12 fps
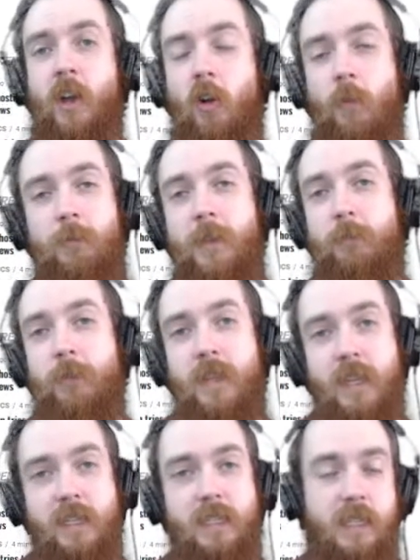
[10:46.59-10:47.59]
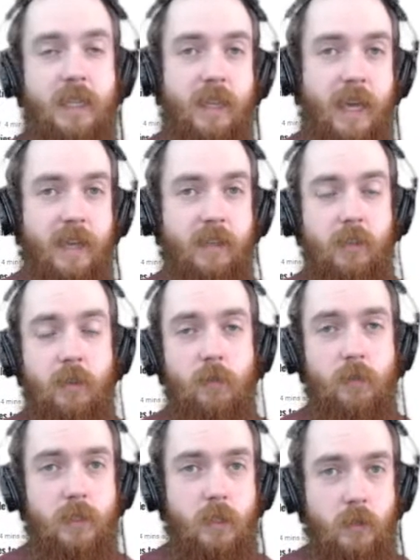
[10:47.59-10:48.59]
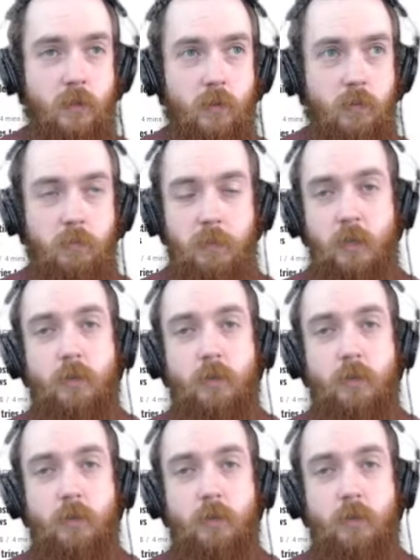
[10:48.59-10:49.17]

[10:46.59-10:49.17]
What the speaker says: Hopefully we then see that used to